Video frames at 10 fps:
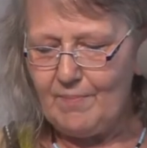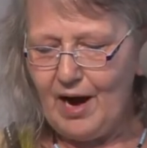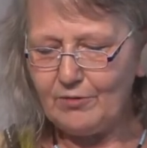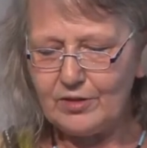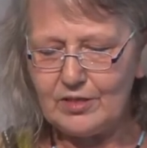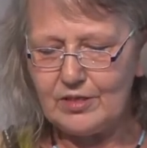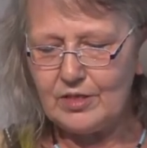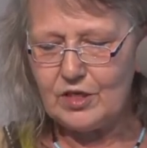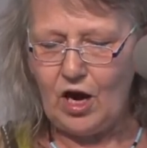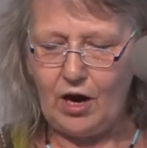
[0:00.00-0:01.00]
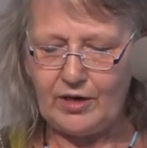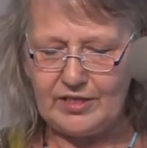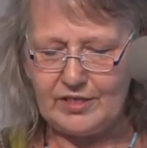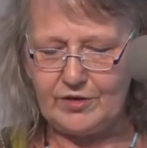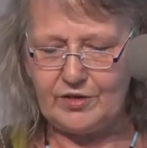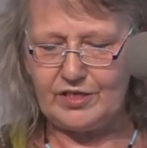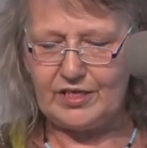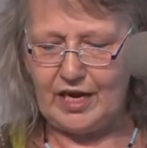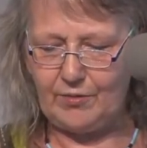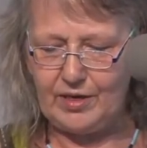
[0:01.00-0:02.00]
The mountains are considered
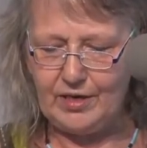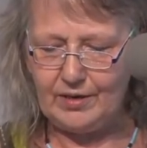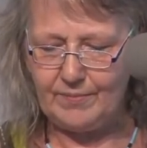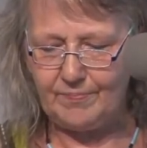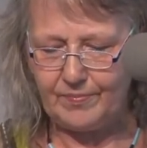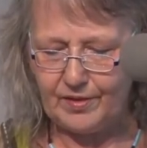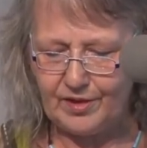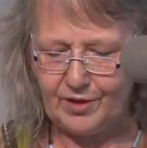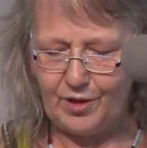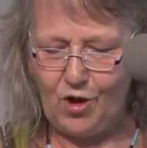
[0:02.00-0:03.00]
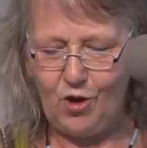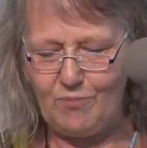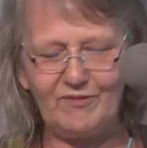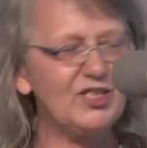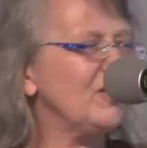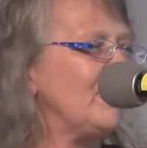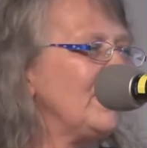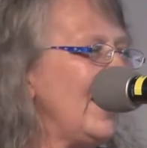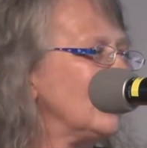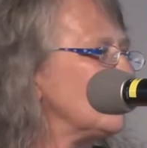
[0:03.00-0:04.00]
sacred. They're the home of
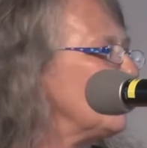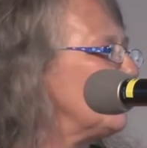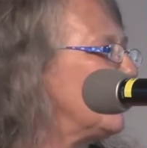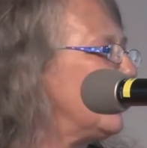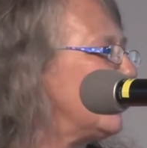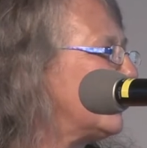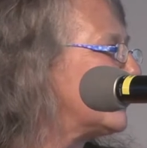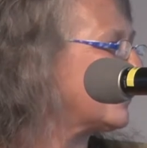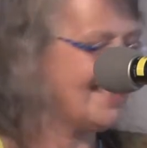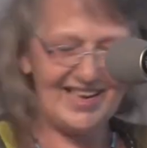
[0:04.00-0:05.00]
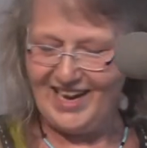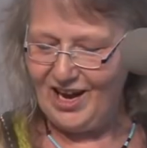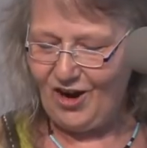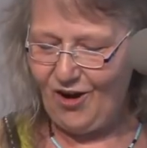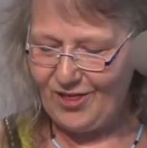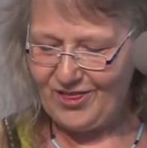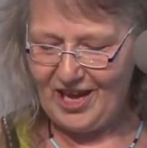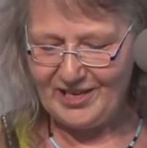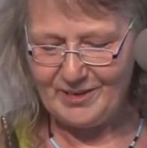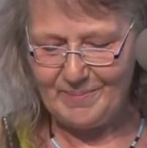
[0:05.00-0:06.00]
supernatural beings
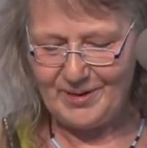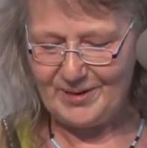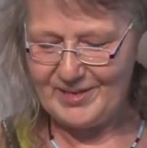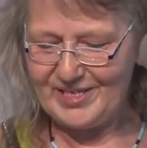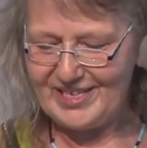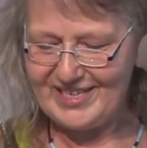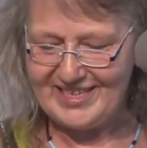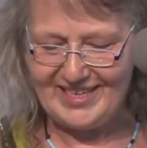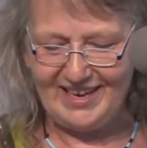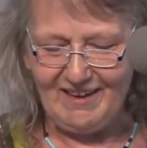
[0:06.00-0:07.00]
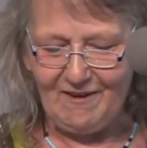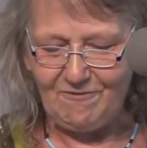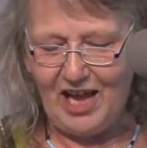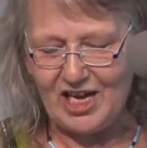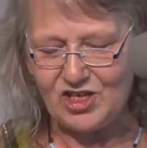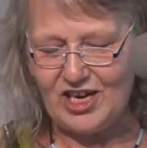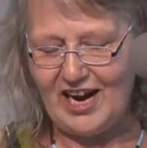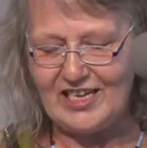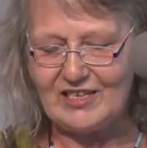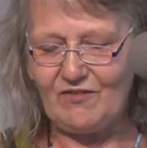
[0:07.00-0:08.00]
called thunderbirds,
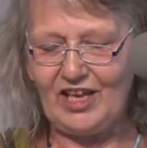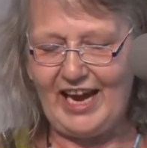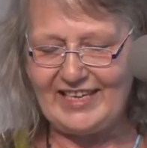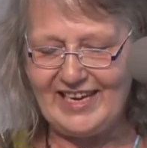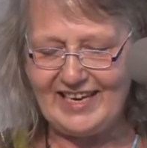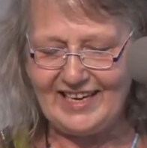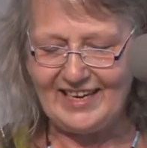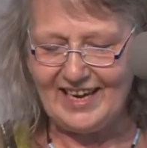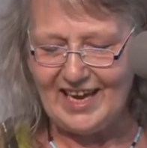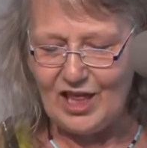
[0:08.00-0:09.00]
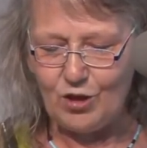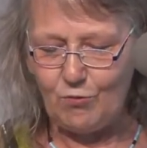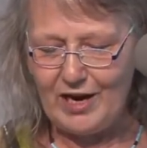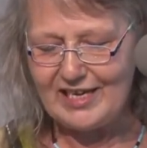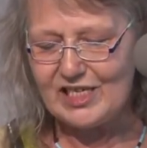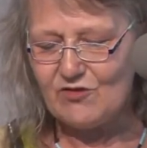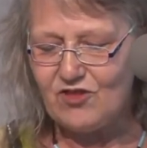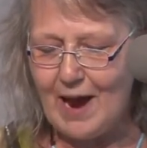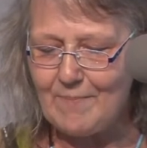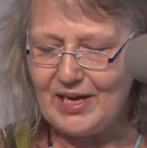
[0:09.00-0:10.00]
flashing eyes of lightning, the
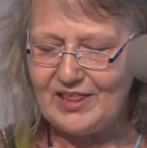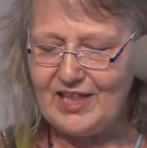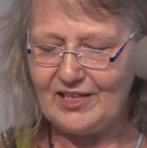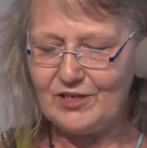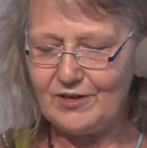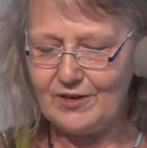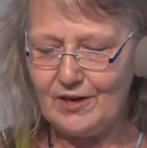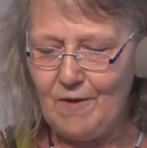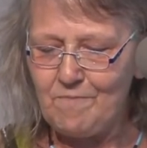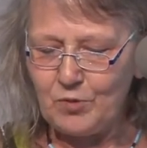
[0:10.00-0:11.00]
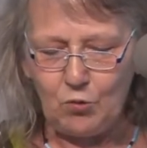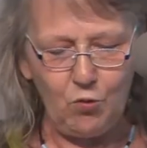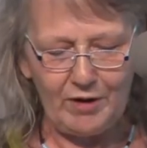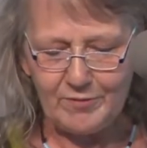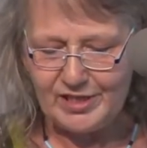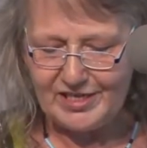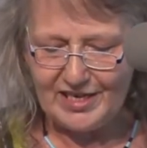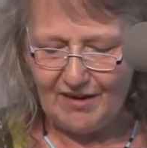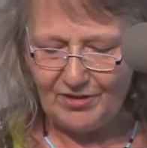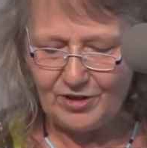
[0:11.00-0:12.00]
wings flapping thunder. One was
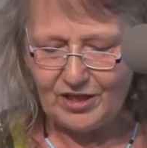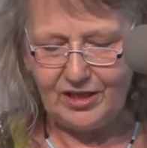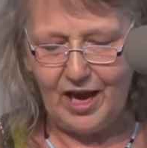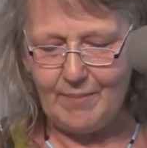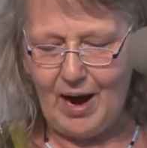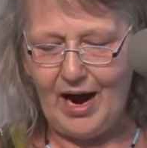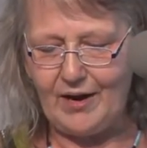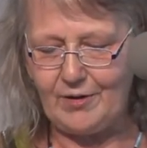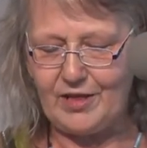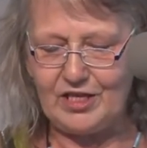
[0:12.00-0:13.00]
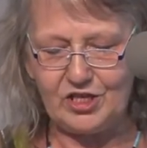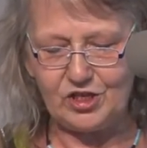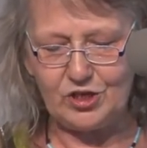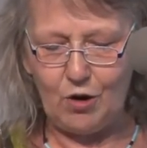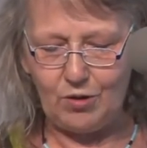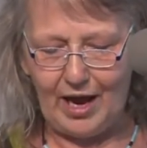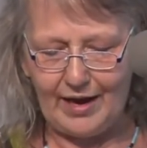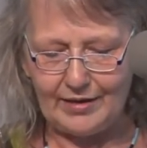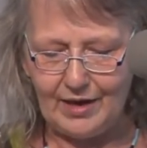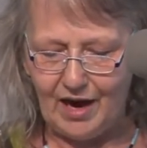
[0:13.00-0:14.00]
never to climb higher than the snow
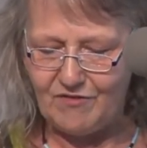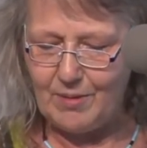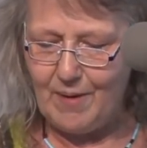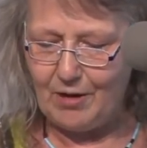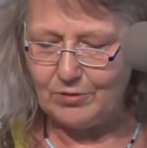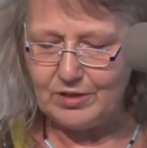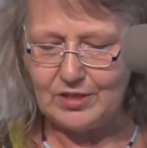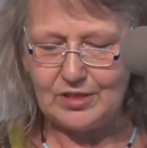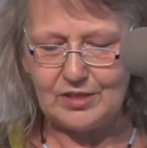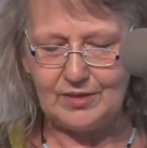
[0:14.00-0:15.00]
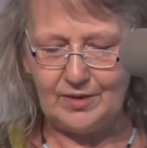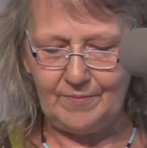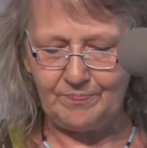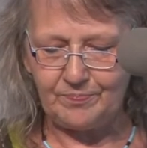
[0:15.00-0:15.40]
line of the mountains.